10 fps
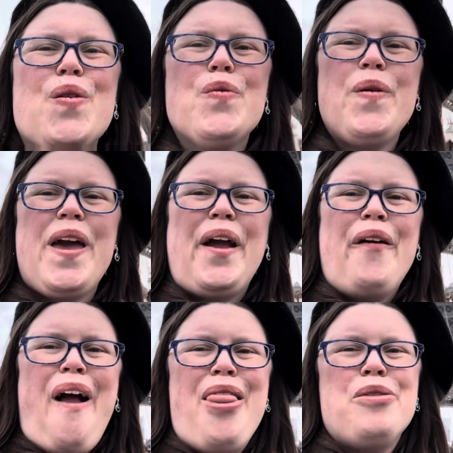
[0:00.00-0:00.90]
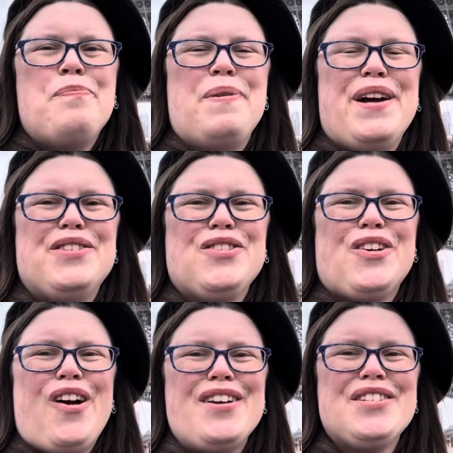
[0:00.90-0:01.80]
We are on the bridge to
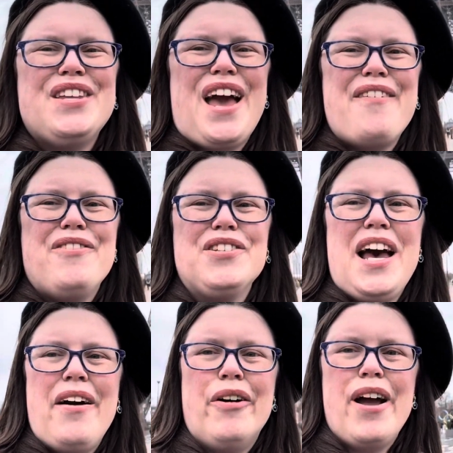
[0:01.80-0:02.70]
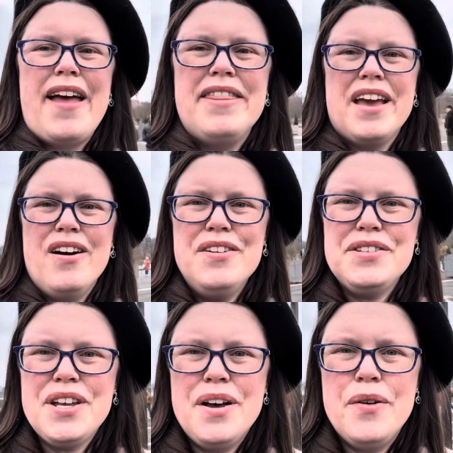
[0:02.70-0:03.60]
cross the Eiffel Tower, and
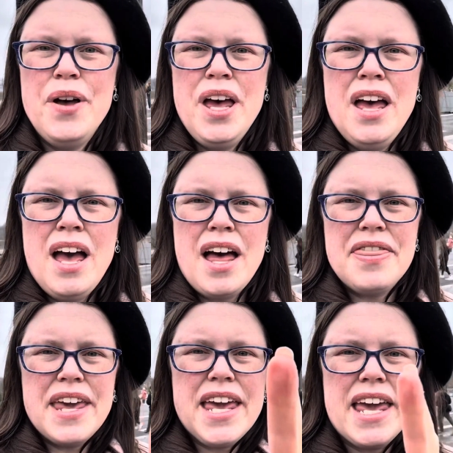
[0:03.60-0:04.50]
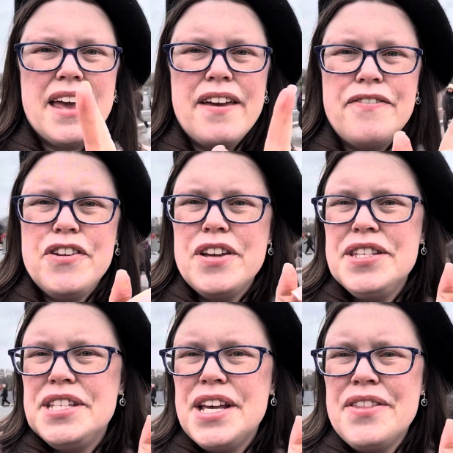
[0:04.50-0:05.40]
also if you
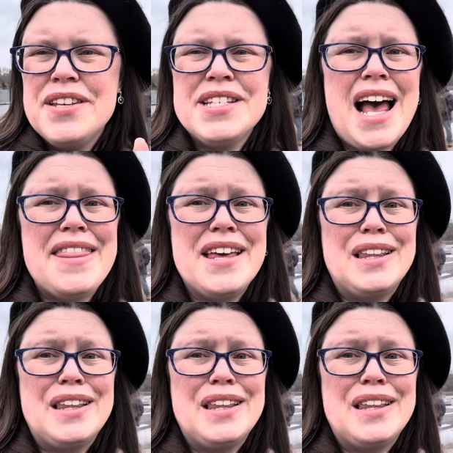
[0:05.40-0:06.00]
can see on the side, the